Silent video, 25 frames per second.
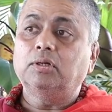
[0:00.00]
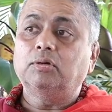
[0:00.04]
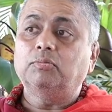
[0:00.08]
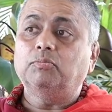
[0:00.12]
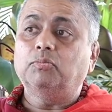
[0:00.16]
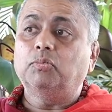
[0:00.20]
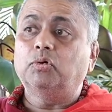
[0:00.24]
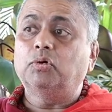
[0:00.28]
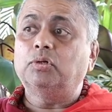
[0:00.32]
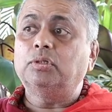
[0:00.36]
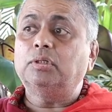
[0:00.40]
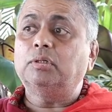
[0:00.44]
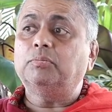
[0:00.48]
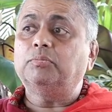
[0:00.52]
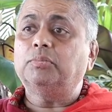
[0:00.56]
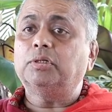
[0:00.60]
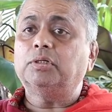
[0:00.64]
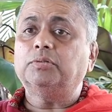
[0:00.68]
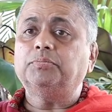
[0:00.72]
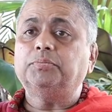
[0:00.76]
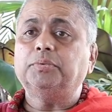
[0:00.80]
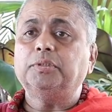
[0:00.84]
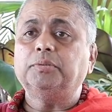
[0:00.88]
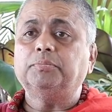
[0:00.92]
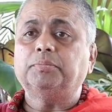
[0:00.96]
more number
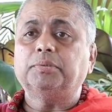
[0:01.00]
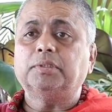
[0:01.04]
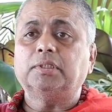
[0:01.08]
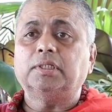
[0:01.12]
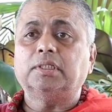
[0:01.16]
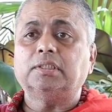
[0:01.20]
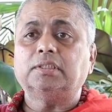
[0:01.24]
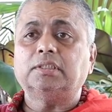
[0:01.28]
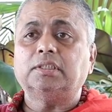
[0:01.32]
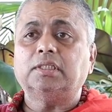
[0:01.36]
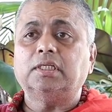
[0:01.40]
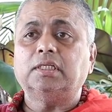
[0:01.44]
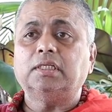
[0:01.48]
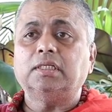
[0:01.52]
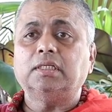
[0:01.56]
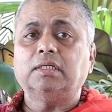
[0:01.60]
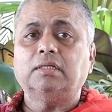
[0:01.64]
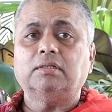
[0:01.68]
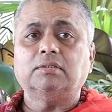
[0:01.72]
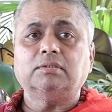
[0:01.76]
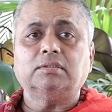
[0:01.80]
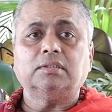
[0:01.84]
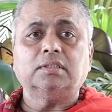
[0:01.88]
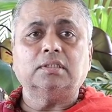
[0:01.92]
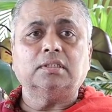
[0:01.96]
of people are standing
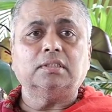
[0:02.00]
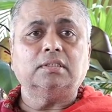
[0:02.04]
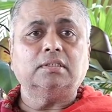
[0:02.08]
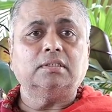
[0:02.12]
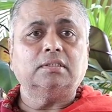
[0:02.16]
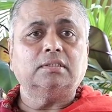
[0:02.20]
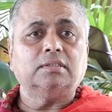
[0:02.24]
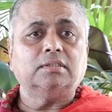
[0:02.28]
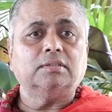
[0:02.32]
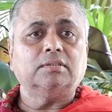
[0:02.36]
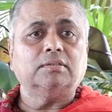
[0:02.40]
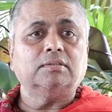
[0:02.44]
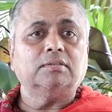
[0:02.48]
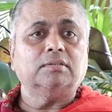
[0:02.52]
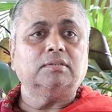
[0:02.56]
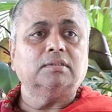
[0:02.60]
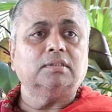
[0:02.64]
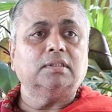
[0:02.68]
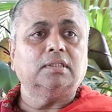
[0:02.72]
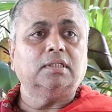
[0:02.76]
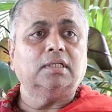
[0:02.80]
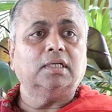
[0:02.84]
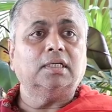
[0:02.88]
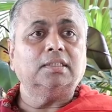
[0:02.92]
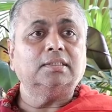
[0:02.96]
outside. So
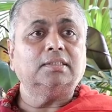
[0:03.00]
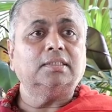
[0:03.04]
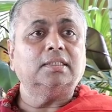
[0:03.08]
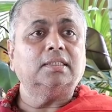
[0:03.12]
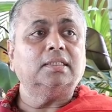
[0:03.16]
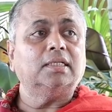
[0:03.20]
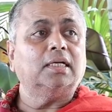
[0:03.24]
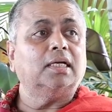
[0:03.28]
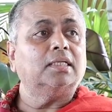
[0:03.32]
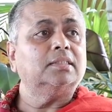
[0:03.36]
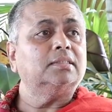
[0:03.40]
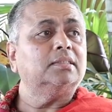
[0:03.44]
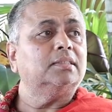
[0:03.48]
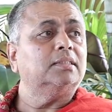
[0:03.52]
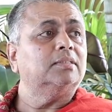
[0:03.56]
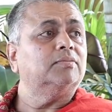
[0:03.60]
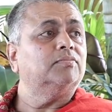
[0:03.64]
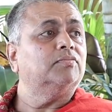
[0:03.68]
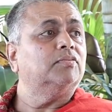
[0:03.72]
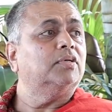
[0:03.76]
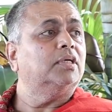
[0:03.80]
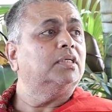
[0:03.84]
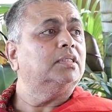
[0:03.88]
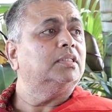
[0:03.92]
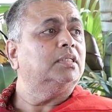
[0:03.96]
I said, ask
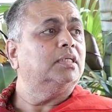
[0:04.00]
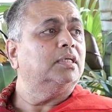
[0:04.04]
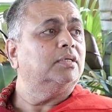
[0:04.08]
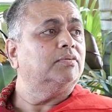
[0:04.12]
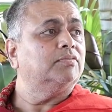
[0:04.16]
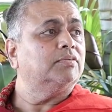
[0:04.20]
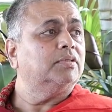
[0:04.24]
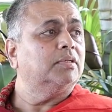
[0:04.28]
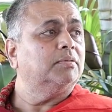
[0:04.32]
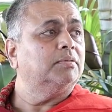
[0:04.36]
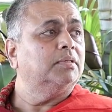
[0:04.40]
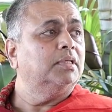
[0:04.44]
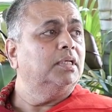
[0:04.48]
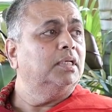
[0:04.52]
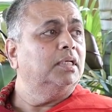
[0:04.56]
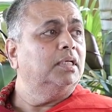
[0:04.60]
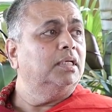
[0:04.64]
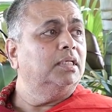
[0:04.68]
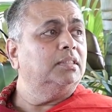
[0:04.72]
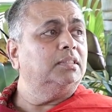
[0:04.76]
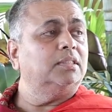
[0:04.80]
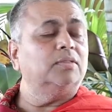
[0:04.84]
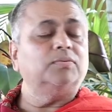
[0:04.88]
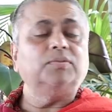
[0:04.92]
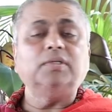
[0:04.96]
them why they have come.
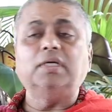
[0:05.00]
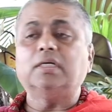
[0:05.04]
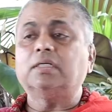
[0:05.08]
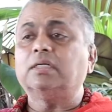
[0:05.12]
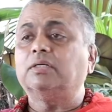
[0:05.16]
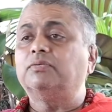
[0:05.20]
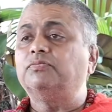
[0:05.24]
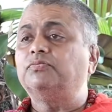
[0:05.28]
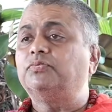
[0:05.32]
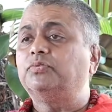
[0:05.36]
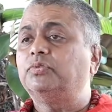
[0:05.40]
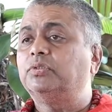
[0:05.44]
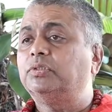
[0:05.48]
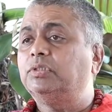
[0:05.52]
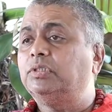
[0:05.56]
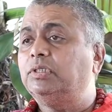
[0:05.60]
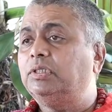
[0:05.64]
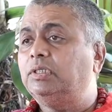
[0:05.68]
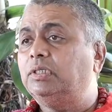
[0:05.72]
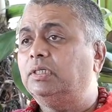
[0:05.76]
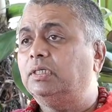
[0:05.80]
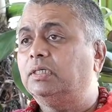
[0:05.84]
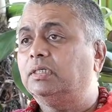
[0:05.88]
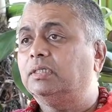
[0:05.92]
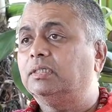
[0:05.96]
They said, we have come for
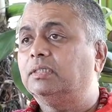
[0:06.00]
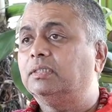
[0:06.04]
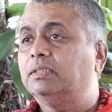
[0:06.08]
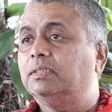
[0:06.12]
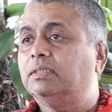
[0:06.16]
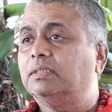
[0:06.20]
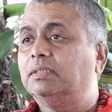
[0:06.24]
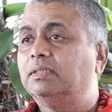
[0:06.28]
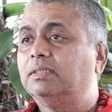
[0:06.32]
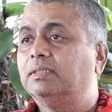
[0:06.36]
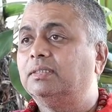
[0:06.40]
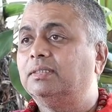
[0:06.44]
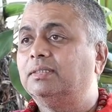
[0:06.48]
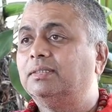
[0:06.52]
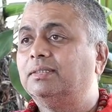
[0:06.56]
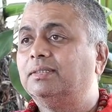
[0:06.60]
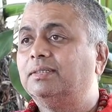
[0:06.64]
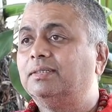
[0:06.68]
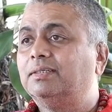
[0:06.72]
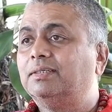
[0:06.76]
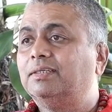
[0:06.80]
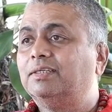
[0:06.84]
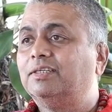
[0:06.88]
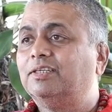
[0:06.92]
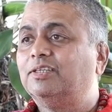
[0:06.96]
healing.
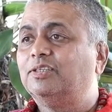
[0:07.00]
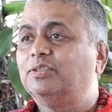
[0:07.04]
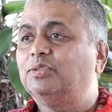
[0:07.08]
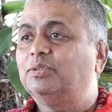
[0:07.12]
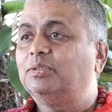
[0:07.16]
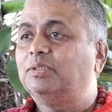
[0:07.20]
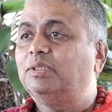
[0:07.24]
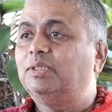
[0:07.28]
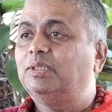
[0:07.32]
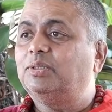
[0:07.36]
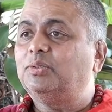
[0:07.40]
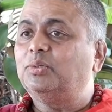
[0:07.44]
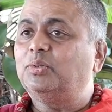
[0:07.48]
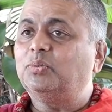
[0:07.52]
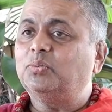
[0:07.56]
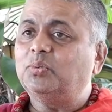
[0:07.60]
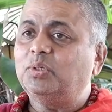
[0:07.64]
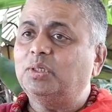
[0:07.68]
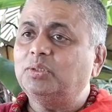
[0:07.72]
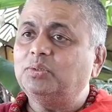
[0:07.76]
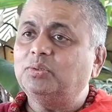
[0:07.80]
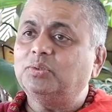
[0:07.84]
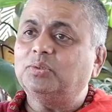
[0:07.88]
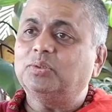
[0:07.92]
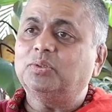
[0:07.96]
So they don't
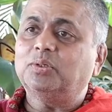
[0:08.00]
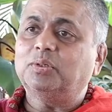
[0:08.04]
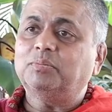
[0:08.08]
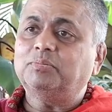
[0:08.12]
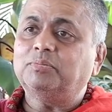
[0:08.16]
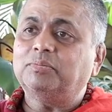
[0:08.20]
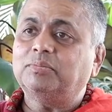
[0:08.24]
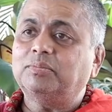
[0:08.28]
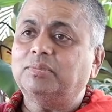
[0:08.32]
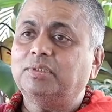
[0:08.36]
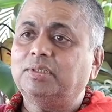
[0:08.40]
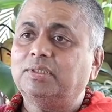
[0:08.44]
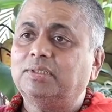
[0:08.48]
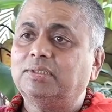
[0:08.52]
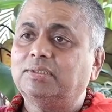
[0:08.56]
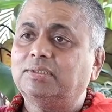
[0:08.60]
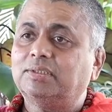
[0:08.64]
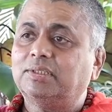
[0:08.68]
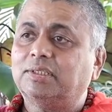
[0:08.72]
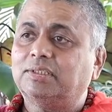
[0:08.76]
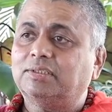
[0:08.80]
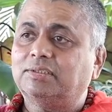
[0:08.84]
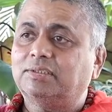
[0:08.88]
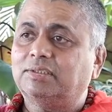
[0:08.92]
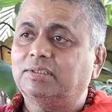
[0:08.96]
want to come in
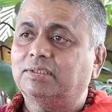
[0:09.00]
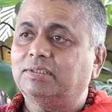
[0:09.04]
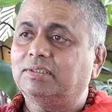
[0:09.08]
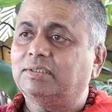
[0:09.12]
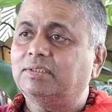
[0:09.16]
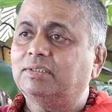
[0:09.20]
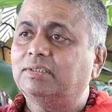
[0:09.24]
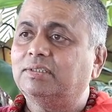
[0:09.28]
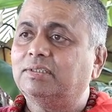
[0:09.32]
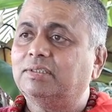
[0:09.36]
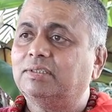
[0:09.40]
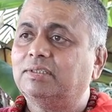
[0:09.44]
satsang.